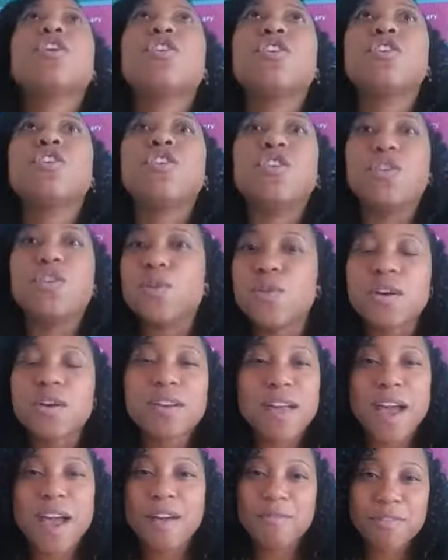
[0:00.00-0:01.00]
you're
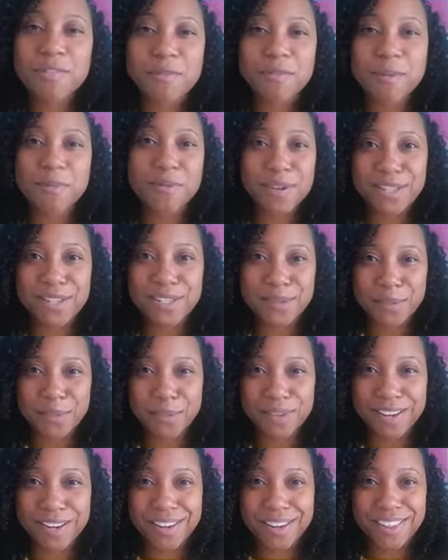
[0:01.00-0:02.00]
not remembering to
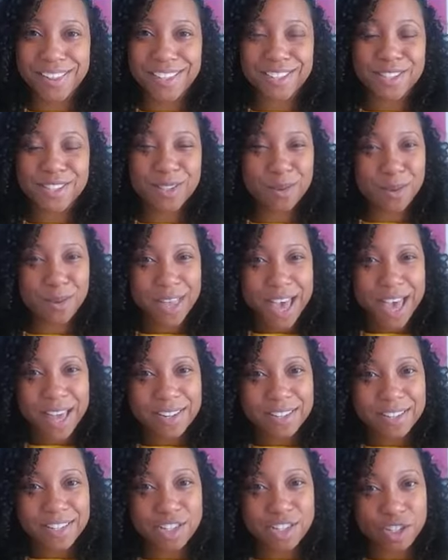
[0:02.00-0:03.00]
breathe. And so
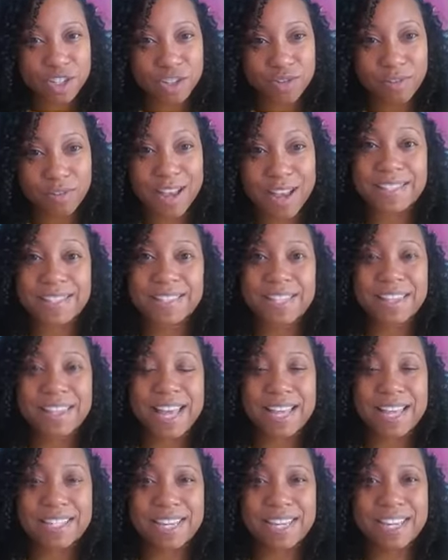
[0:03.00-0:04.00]
that stress and
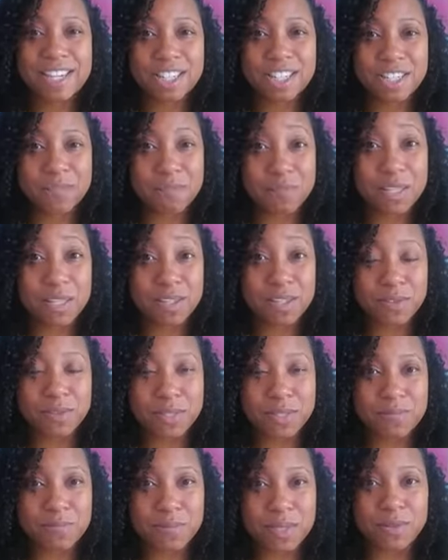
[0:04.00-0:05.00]
that tension builds
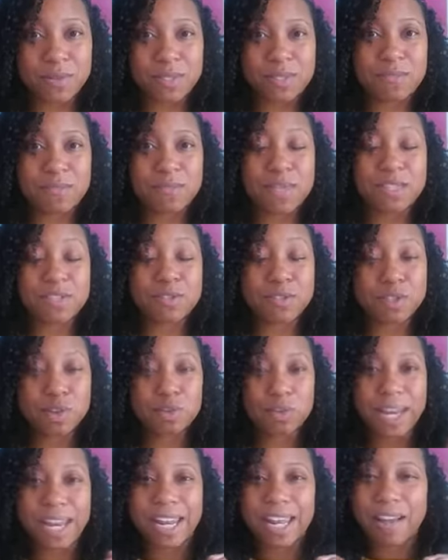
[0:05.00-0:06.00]
and builds and builds,
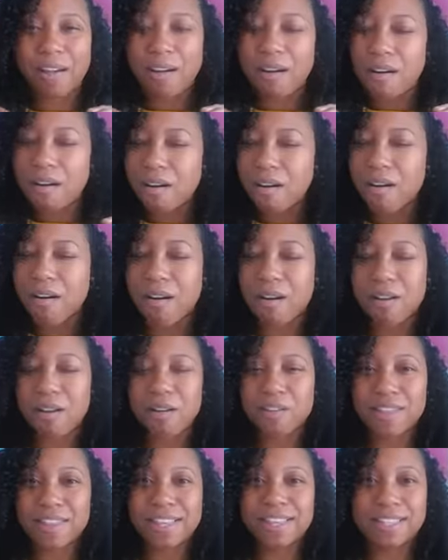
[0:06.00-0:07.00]
creating
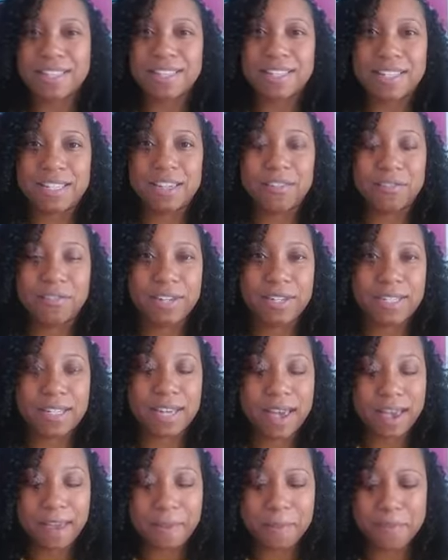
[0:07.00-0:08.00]
all this different
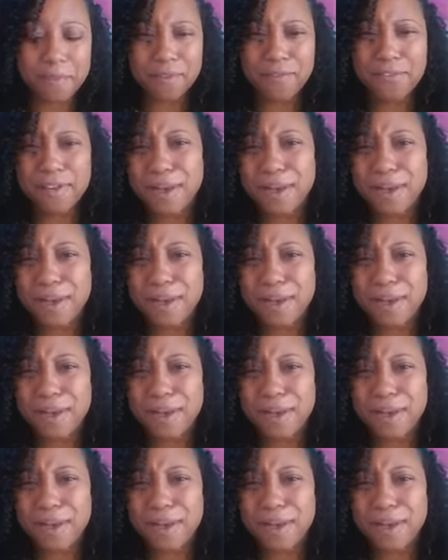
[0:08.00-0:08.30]
type of